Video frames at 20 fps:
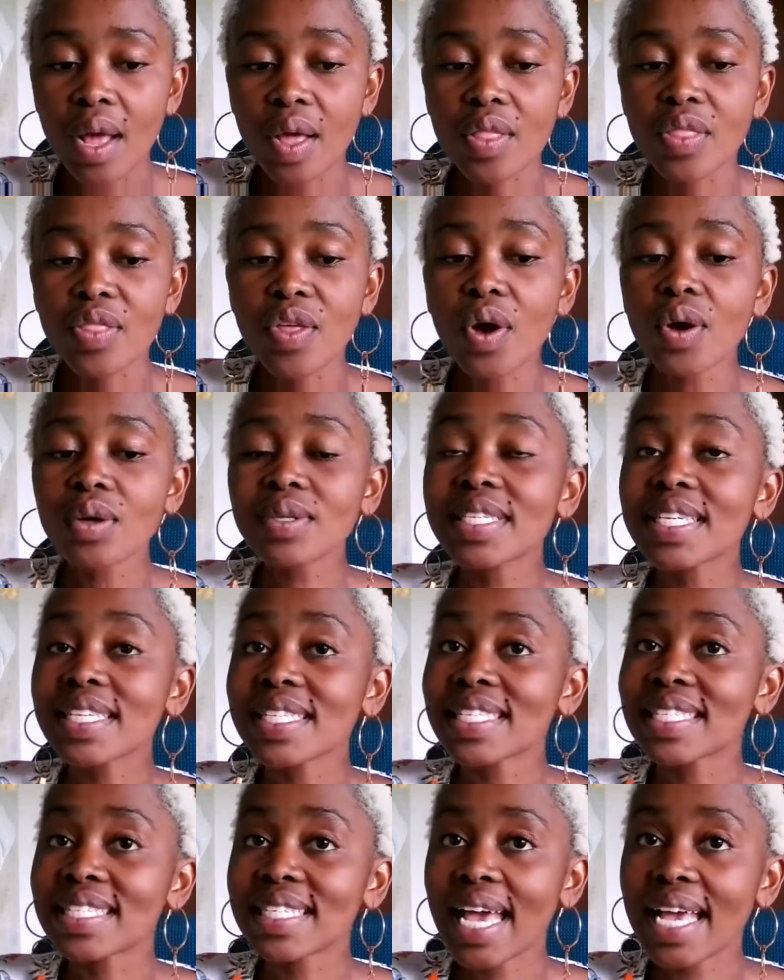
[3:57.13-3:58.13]
Those
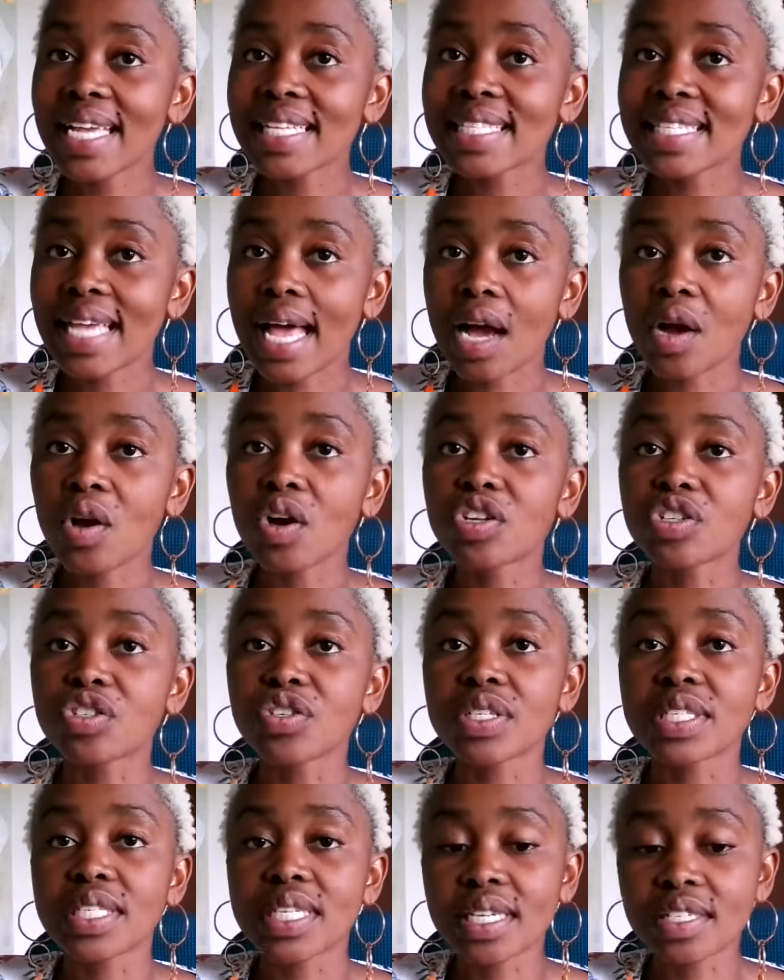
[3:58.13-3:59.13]
insights are
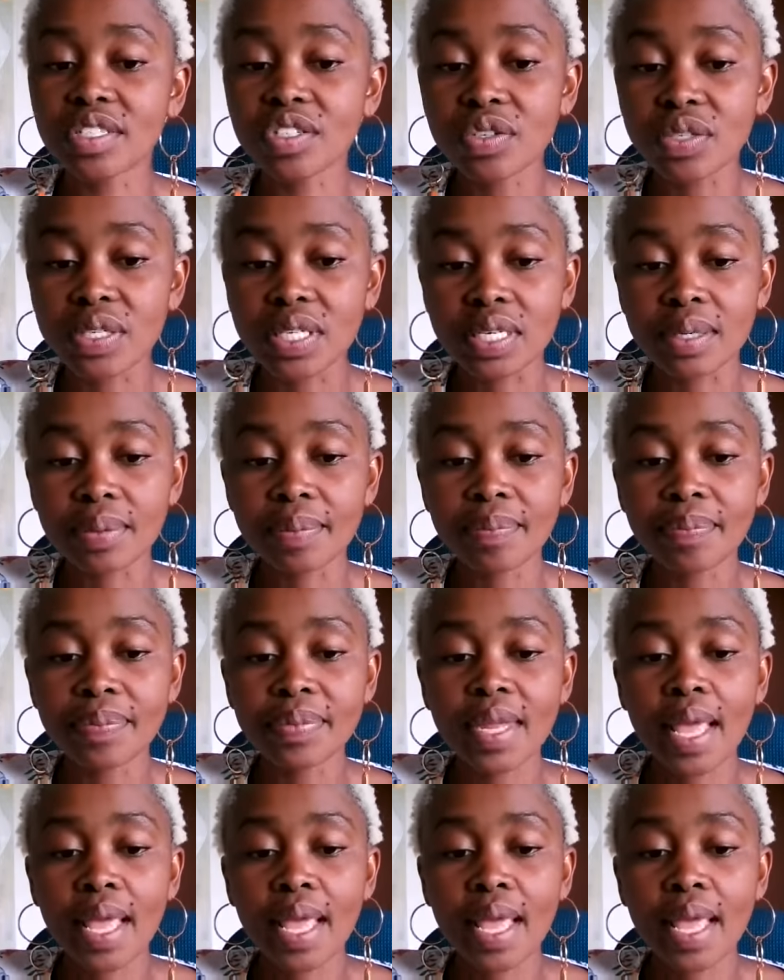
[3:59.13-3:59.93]
contradictory,